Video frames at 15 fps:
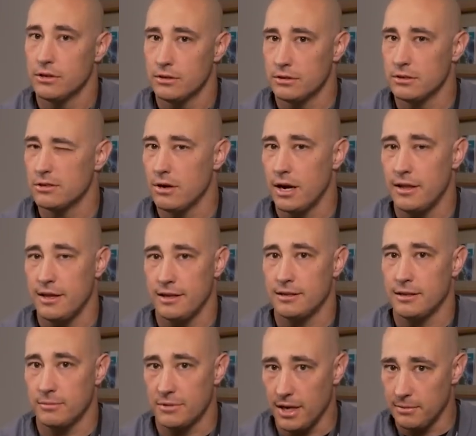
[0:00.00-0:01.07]
So just try that
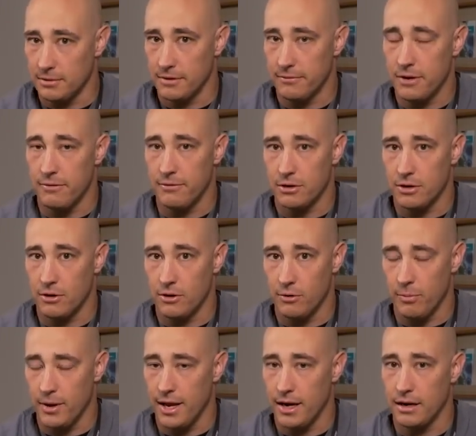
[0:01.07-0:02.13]
sometimes. If you have a tono
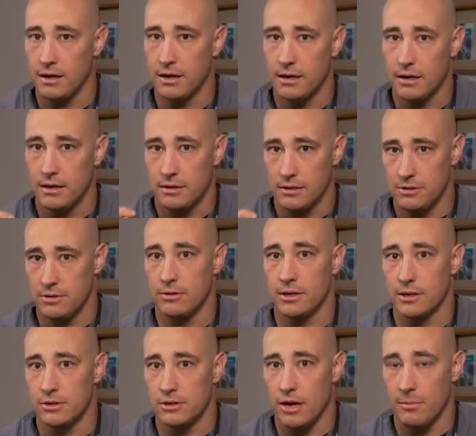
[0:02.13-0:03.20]
pen, you're
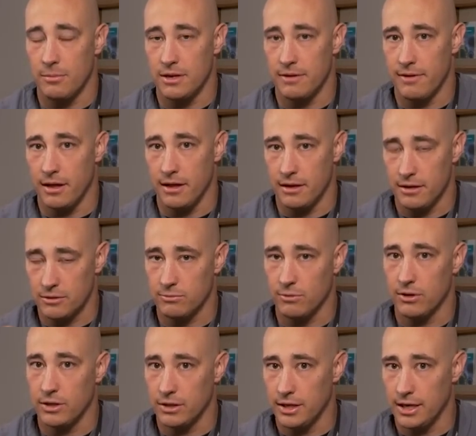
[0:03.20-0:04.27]
doing a trauma eval on a
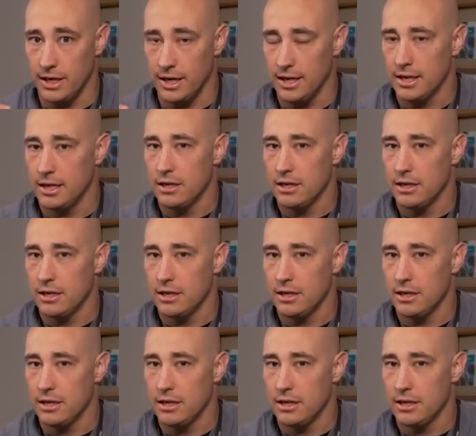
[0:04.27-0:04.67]
swollen lid,